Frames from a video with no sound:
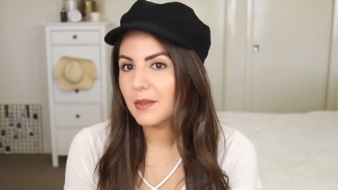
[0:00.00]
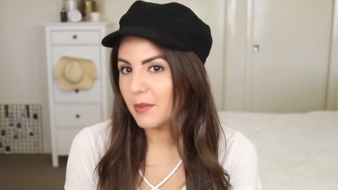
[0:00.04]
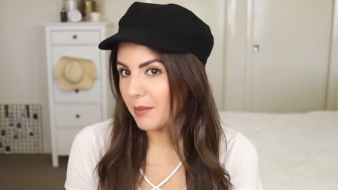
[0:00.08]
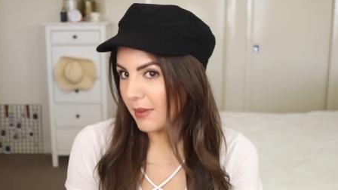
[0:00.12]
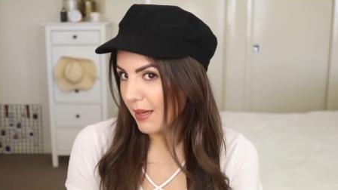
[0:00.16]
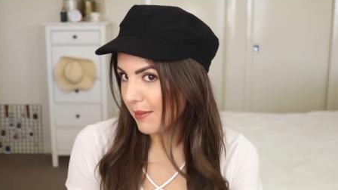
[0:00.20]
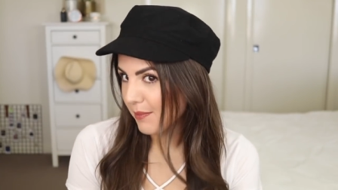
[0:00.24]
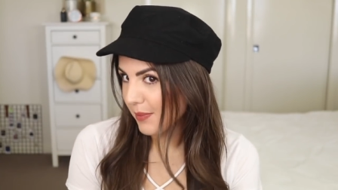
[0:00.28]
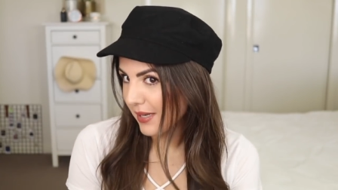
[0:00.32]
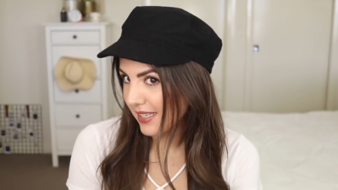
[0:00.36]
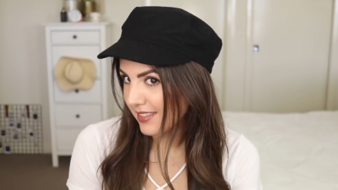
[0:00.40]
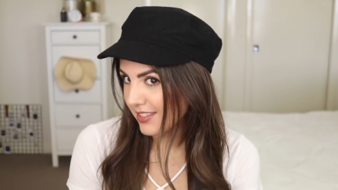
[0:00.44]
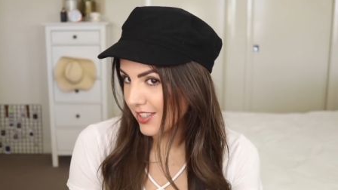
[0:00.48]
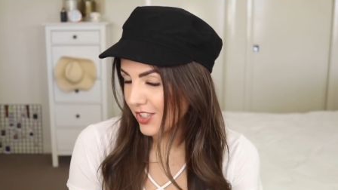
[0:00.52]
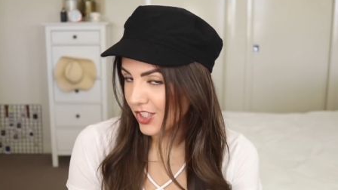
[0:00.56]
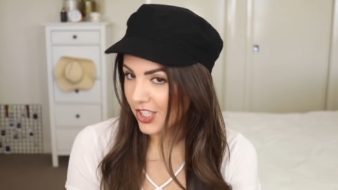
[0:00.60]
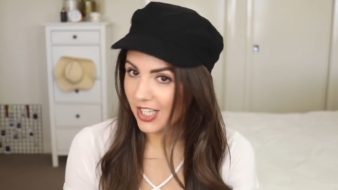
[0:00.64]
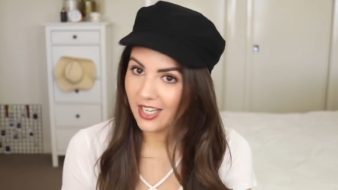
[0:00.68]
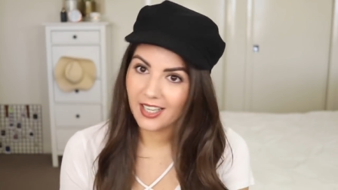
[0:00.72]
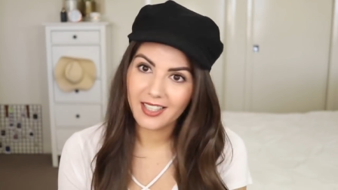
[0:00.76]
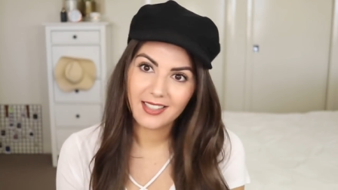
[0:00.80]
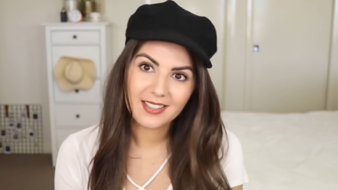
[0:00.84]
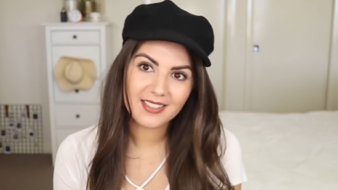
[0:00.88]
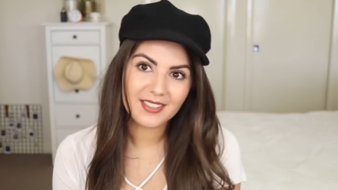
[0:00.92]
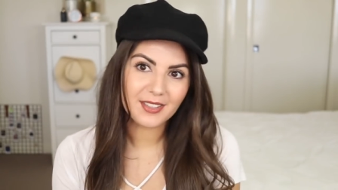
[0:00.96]
My best
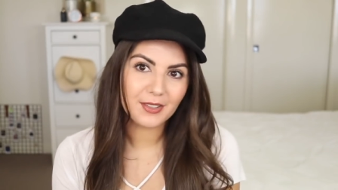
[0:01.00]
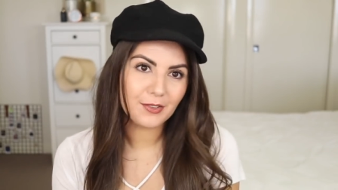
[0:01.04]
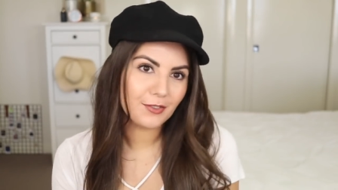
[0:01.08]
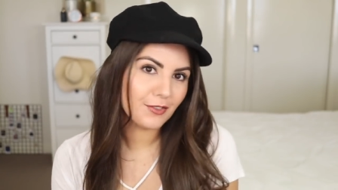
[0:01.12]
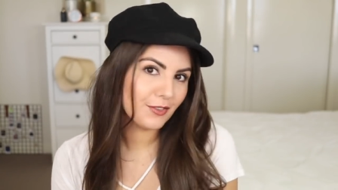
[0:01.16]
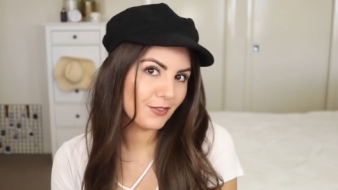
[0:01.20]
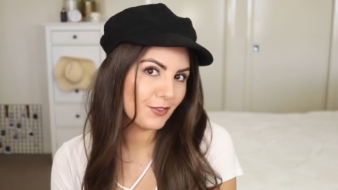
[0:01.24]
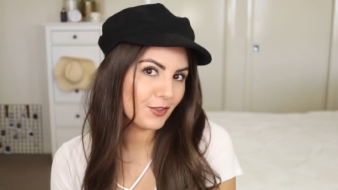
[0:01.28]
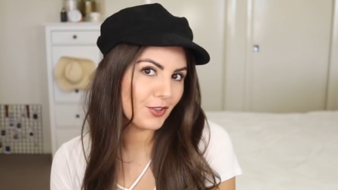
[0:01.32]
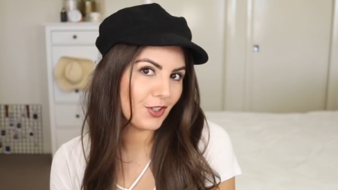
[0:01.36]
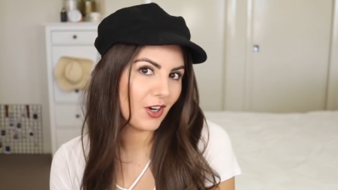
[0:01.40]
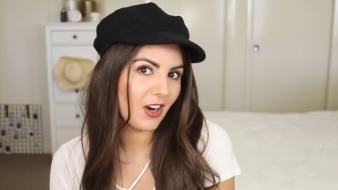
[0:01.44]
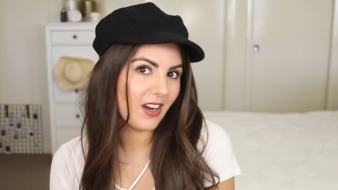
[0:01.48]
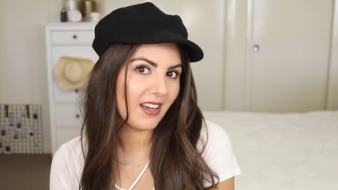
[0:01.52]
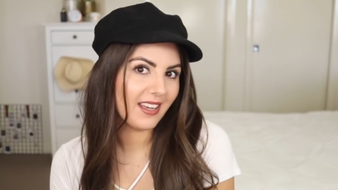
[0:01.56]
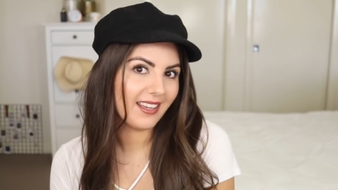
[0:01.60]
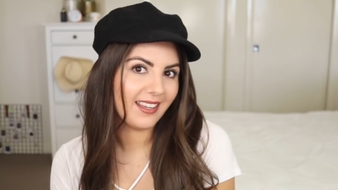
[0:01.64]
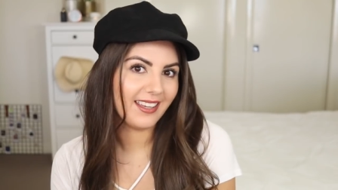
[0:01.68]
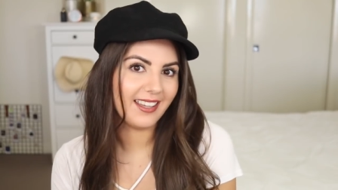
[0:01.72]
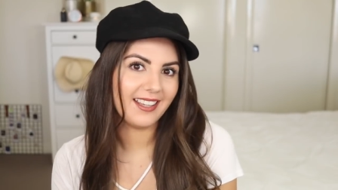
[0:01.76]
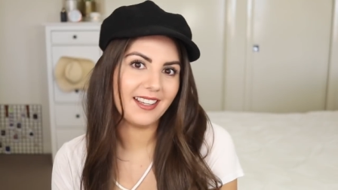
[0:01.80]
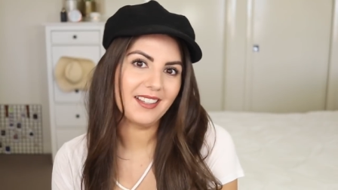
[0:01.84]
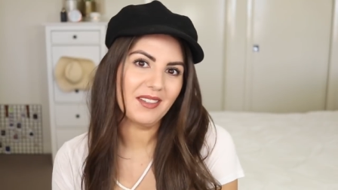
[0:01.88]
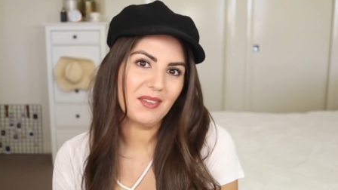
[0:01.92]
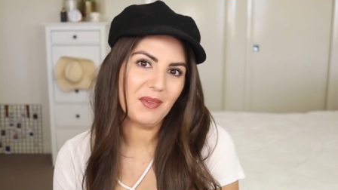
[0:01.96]
chance of
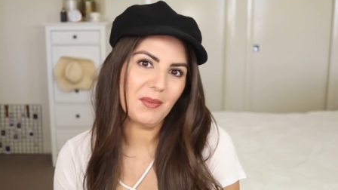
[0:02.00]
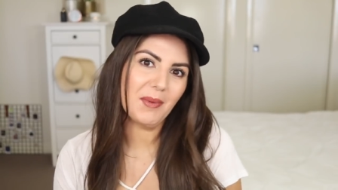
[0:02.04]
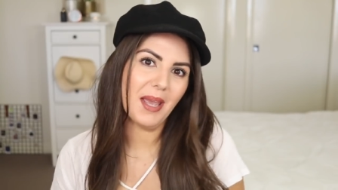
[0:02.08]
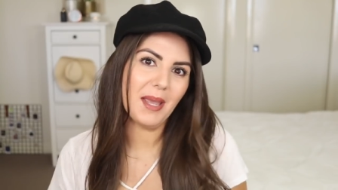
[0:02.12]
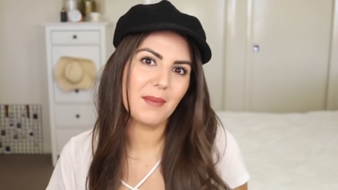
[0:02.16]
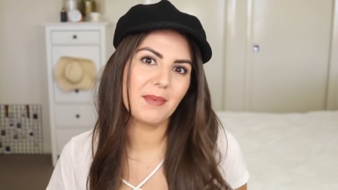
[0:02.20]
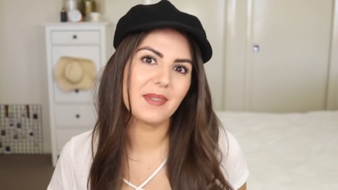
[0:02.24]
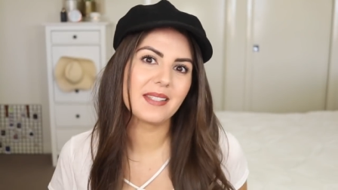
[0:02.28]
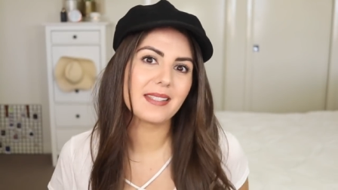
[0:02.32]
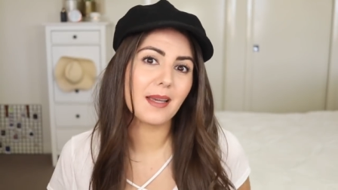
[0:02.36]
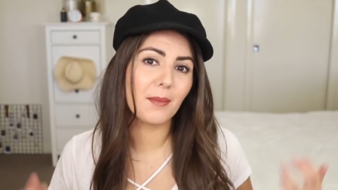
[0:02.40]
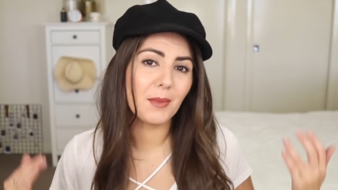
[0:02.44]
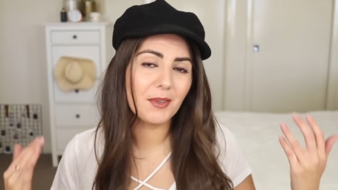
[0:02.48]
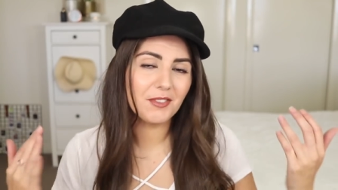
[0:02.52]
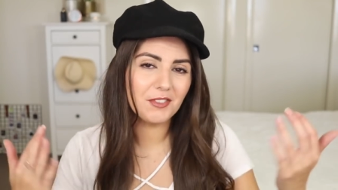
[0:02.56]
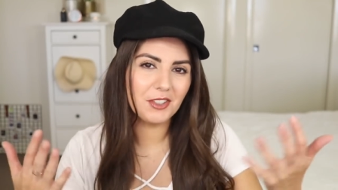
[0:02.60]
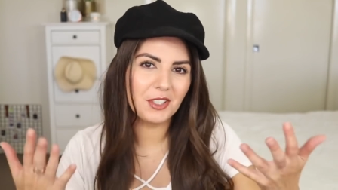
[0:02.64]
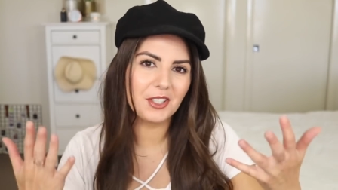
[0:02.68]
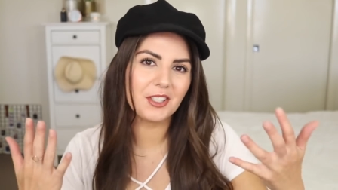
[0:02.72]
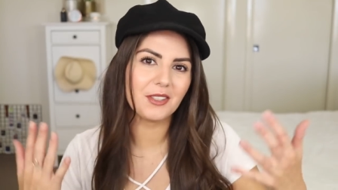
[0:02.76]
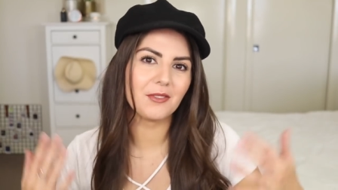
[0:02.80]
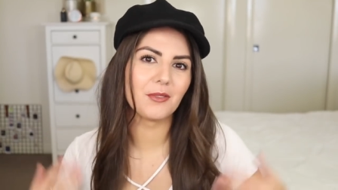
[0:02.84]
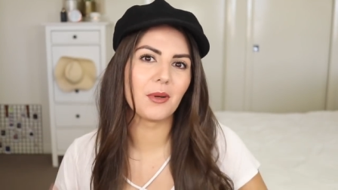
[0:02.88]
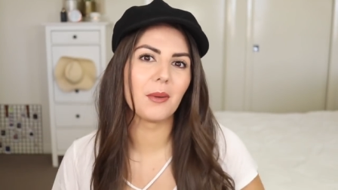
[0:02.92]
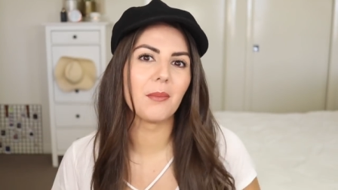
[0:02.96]
trying it, and maybe some of
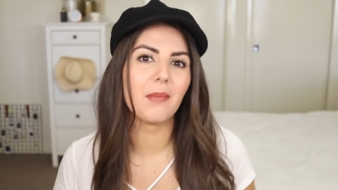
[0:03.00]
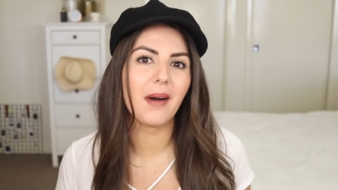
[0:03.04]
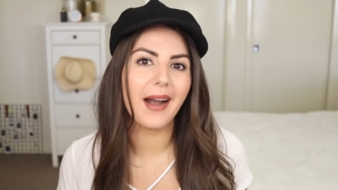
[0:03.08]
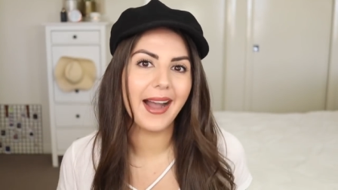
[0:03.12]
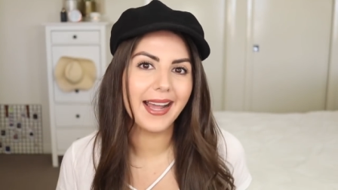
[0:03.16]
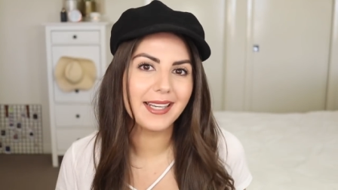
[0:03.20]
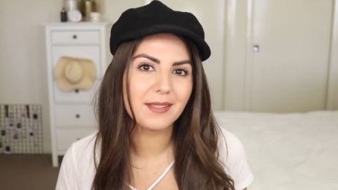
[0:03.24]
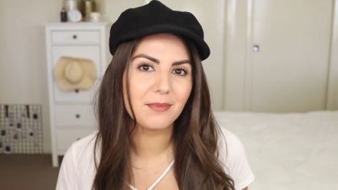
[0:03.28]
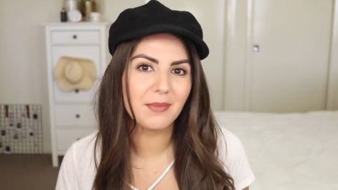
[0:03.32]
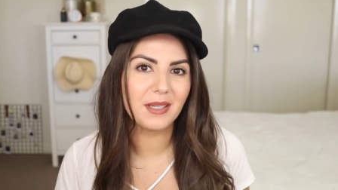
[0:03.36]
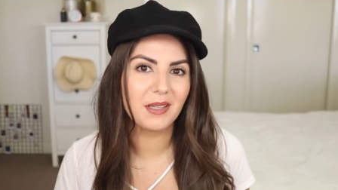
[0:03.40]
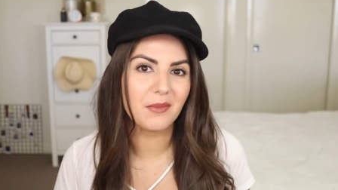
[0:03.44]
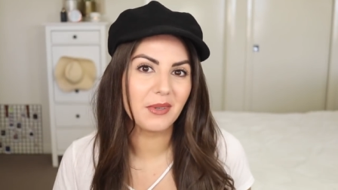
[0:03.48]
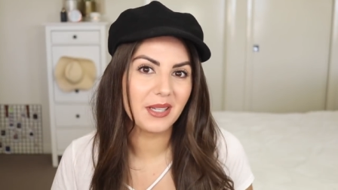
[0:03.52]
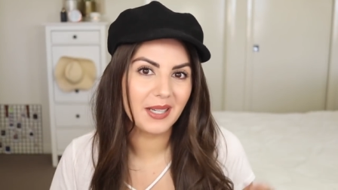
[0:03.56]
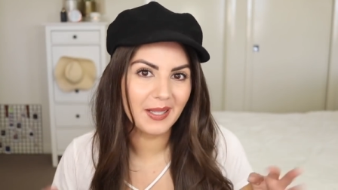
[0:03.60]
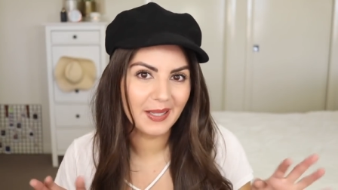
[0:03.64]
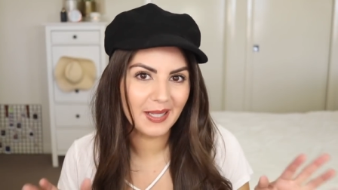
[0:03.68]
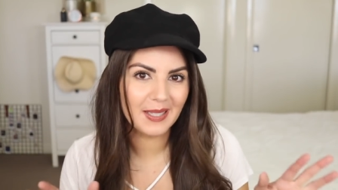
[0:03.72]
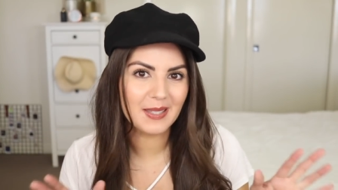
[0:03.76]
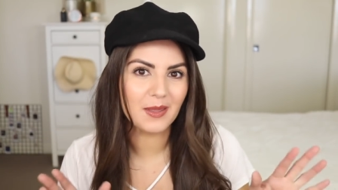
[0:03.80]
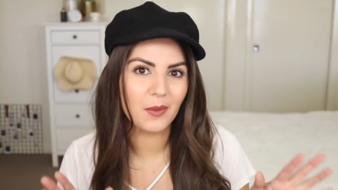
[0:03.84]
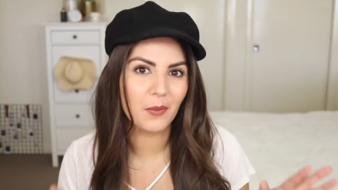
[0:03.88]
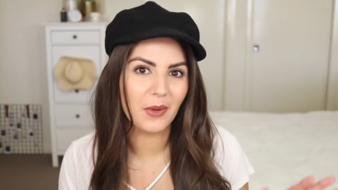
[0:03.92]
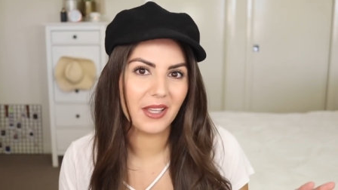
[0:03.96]
you can remind me when
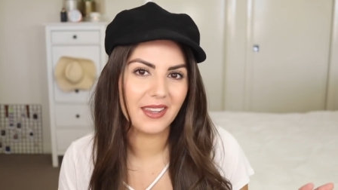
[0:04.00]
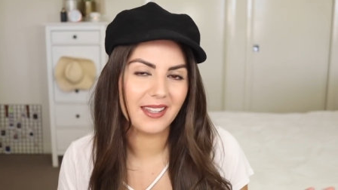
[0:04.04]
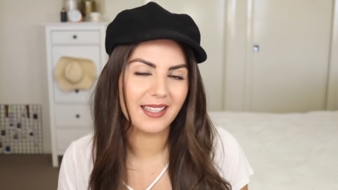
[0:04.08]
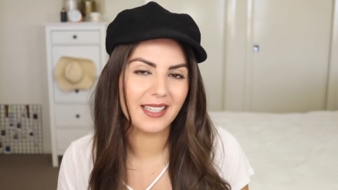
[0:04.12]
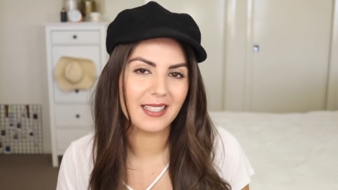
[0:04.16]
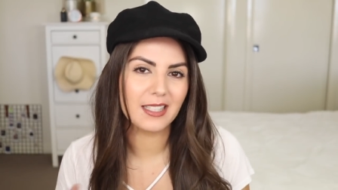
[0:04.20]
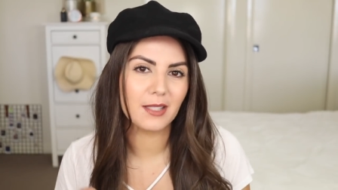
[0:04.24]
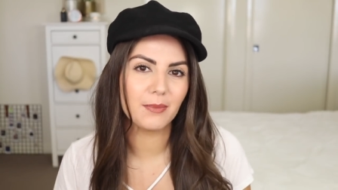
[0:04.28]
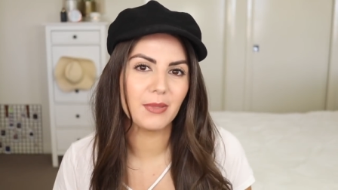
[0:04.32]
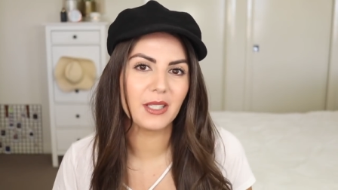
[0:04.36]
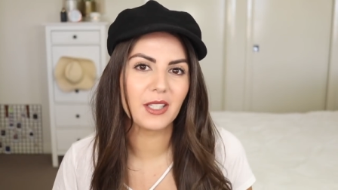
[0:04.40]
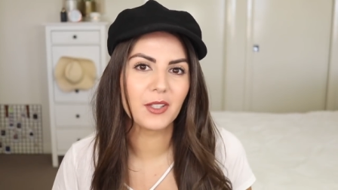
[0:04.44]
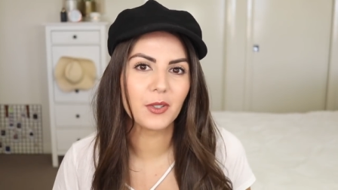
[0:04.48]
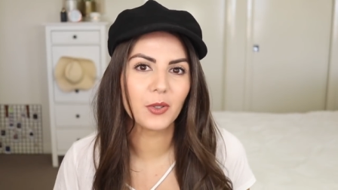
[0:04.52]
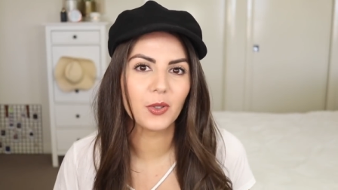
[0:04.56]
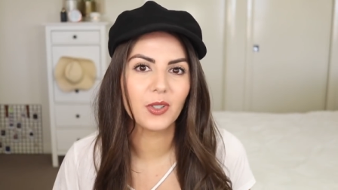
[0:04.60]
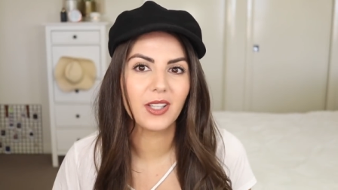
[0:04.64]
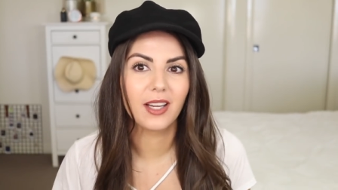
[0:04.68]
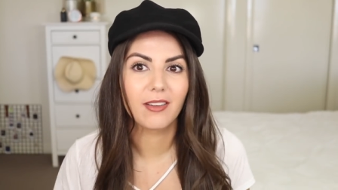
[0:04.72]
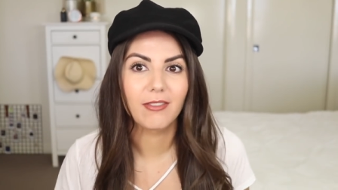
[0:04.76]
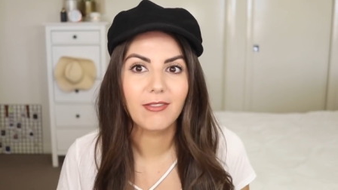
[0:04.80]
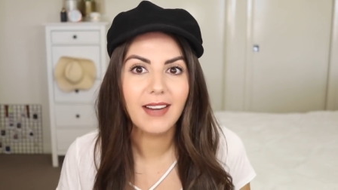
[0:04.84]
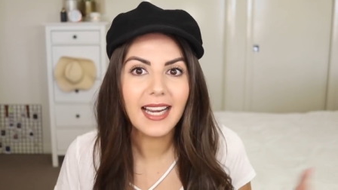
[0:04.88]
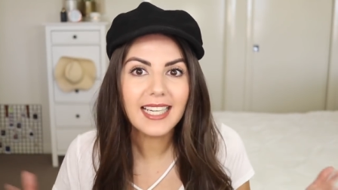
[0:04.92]
the weather gets a bit cooler.